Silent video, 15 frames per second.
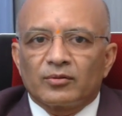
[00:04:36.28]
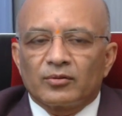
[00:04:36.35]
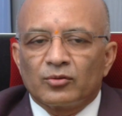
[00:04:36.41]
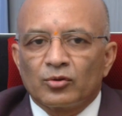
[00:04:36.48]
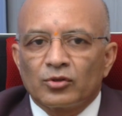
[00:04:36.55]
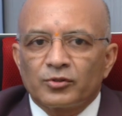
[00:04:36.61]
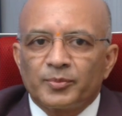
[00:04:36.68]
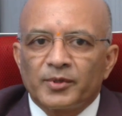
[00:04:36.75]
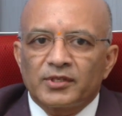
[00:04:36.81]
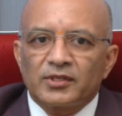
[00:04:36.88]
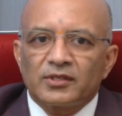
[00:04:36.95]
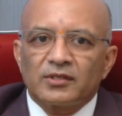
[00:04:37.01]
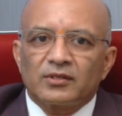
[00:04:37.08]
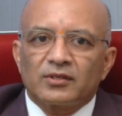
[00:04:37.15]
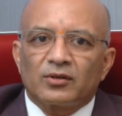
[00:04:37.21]
Those
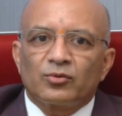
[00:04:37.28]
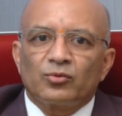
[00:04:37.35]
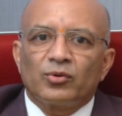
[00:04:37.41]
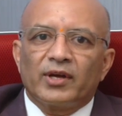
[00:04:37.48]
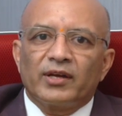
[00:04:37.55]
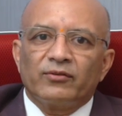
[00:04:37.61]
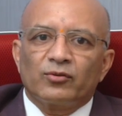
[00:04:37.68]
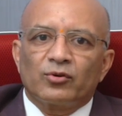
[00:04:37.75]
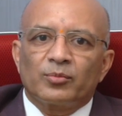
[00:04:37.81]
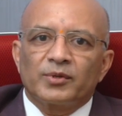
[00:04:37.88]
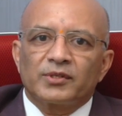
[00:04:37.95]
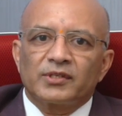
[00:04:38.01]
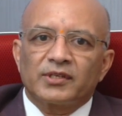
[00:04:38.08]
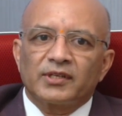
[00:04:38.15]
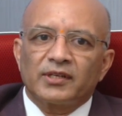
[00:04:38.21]
patients who have
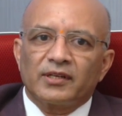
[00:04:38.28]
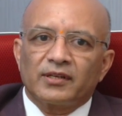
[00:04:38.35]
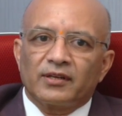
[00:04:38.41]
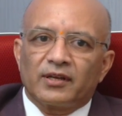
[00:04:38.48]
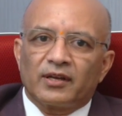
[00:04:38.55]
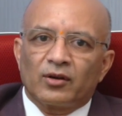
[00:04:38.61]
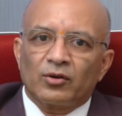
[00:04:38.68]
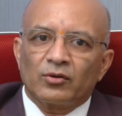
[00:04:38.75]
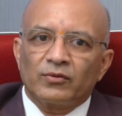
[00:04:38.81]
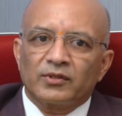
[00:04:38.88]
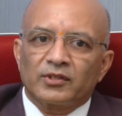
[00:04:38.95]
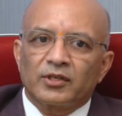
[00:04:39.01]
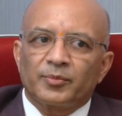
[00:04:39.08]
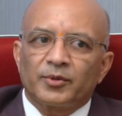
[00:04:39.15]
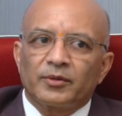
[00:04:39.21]
obesity along
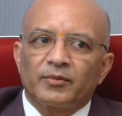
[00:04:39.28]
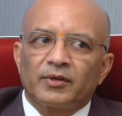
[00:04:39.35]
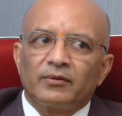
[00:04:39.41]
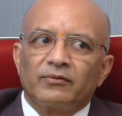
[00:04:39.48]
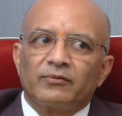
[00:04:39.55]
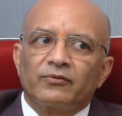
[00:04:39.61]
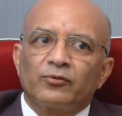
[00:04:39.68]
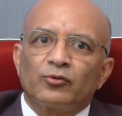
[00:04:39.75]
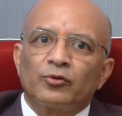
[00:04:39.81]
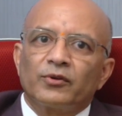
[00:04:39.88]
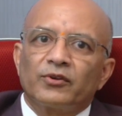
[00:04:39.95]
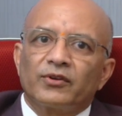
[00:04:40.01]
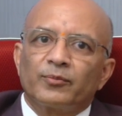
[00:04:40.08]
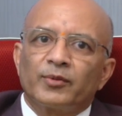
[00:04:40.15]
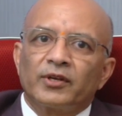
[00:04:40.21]
with lipedema
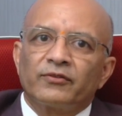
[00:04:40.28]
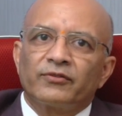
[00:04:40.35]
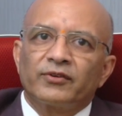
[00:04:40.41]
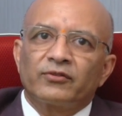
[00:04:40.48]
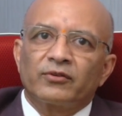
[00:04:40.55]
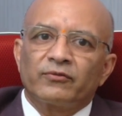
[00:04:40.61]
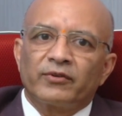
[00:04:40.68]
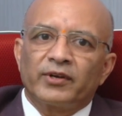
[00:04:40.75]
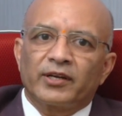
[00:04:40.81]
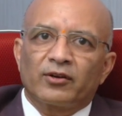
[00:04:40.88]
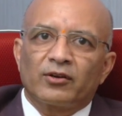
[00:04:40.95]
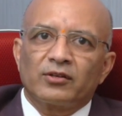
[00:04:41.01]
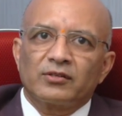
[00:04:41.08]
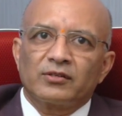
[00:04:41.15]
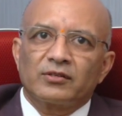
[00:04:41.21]
would benefit from weight
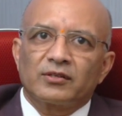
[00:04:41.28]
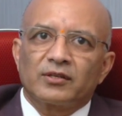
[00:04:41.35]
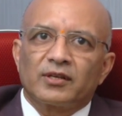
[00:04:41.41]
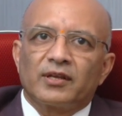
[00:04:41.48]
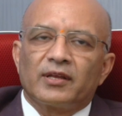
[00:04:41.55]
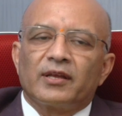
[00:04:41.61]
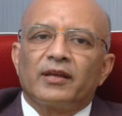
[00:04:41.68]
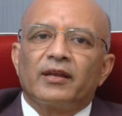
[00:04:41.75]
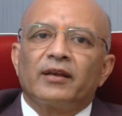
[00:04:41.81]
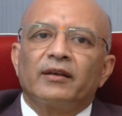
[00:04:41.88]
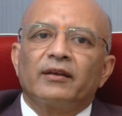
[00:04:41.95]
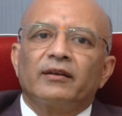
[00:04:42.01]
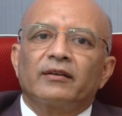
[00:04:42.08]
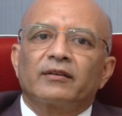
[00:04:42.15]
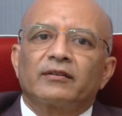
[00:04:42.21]
loss,
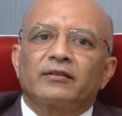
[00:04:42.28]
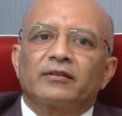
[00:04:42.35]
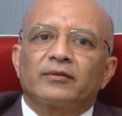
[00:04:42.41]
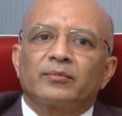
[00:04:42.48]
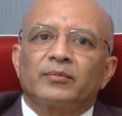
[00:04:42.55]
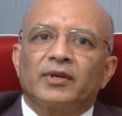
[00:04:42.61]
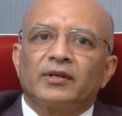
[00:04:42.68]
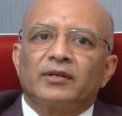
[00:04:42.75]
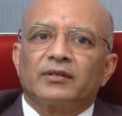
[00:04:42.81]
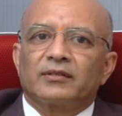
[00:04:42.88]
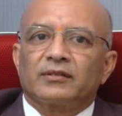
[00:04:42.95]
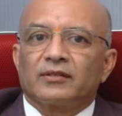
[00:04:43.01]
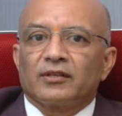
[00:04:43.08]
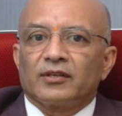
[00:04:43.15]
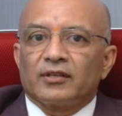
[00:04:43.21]
but
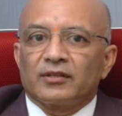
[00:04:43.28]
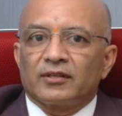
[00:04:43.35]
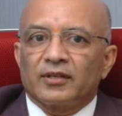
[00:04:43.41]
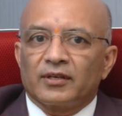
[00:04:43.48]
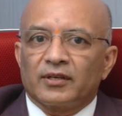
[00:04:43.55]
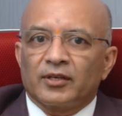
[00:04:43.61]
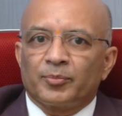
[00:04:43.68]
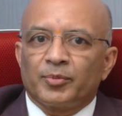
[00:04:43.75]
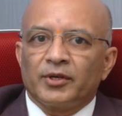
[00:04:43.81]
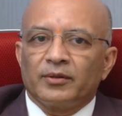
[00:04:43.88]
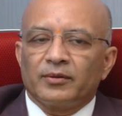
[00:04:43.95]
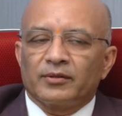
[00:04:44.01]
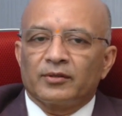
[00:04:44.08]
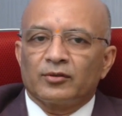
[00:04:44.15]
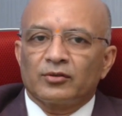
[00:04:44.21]

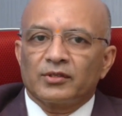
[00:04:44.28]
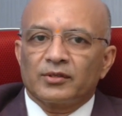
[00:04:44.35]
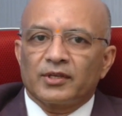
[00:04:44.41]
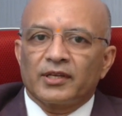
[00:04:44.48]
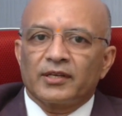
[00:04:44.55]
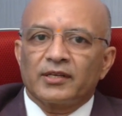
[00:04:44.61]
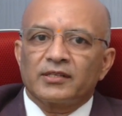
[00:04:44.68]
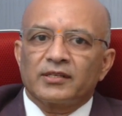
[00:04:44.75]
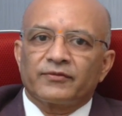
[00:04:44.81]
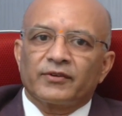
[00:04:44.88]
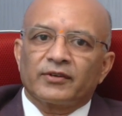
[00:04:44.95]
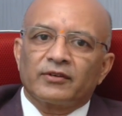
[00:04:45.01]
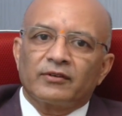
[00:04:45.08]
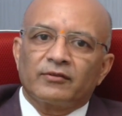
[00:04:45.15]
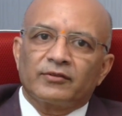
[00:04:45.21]
those areas
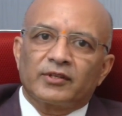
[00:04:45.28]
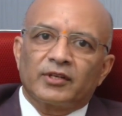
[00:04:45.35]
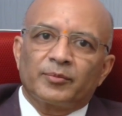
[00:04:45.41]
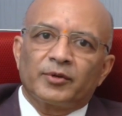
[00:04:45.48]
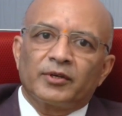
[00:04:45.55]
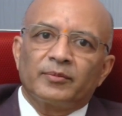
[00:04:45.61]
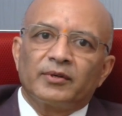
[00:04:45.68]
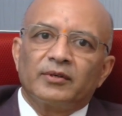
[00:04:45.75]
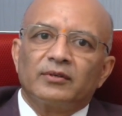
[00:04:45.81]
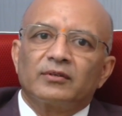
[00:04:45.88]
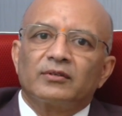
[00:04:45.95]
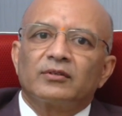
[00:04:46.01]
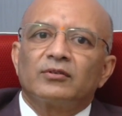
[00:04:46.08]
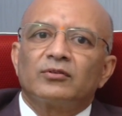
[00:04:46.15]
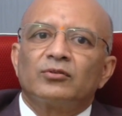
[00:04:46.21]
affected with lipedema
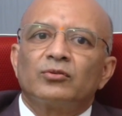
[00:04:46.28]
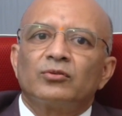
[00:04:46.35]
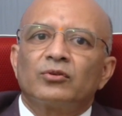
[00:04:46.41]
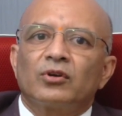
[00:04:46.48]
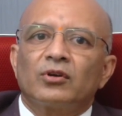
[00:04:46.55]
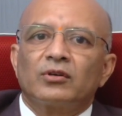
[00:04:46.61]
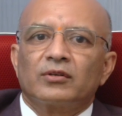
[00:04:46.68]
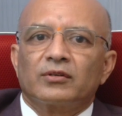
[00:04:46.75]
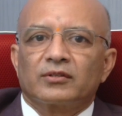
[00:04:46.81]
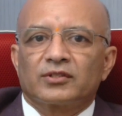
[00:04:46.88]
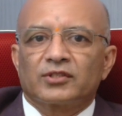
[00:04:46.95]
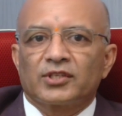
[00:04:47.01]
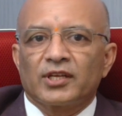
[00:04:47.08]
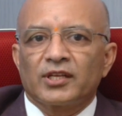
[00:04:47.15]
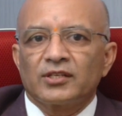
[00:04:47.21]
do not
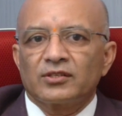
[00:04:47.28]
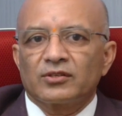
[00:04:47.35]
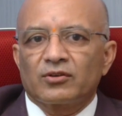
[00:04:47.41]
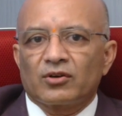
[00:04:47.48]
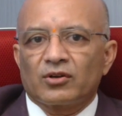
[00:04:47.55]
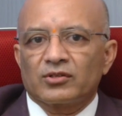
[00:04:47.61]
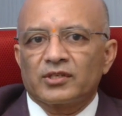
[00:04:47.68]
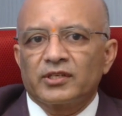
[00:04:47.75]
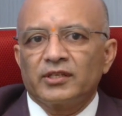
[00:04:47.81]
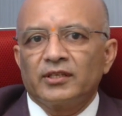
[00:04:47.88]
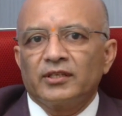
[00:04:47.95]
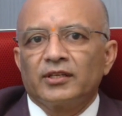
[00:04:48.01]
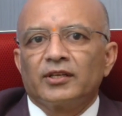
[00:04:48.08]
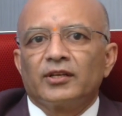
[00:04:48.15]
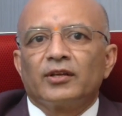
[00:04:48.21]
change
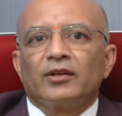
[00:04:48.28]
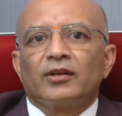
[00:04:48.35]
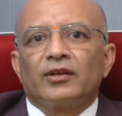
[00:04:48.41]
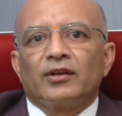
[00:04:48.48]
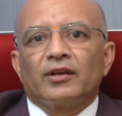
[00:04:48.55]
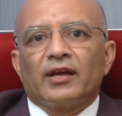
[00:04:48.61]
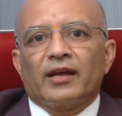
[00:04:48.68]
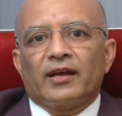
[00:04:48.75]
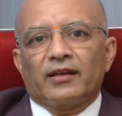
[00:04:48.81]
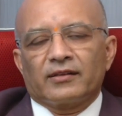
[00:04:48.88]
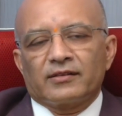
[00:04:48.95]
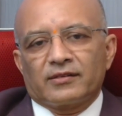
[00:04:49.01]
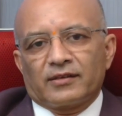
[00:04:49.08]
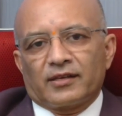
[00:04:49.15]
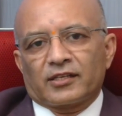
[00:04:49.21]
grossly
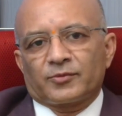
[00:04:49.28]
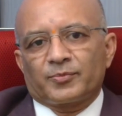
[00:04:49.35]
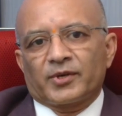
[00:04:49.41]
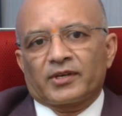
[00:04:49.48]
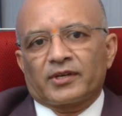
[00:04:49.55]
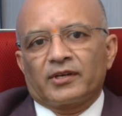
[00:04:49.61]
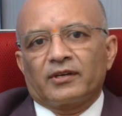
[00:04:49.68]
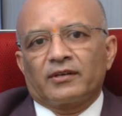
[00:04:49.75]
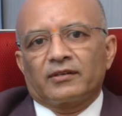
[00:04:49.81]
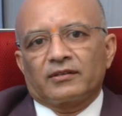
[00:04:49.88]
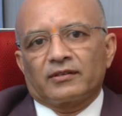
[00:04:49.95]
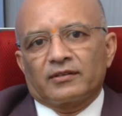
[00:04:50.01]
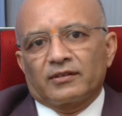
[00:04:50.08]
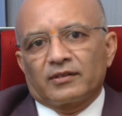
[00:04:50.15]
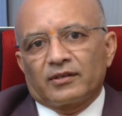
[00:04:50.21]
as expected
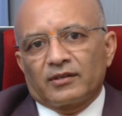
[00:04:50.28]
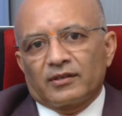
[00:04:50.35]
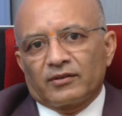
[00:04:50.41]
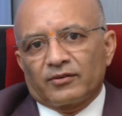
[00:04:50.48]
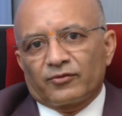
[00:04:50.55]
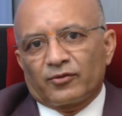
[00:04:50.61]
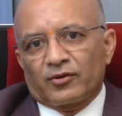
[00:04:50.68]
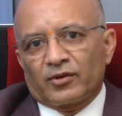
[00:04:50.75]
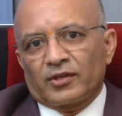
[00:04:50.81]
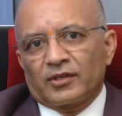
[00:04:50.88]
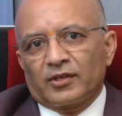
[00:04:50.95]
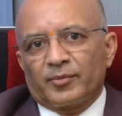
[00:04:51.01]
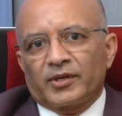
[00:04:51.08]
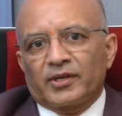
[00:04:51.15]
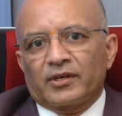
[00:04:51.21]
following
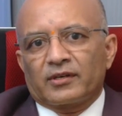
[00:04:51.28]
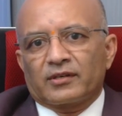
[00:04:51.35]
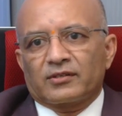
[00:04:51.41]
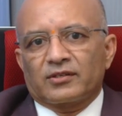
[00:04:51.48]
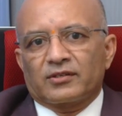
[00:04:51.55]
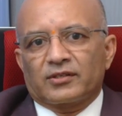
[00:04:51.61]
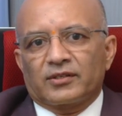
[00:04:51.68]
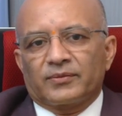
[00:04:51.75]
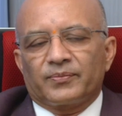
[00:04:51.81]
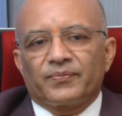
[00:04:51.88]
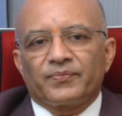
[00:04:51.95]
a bariatric surgery.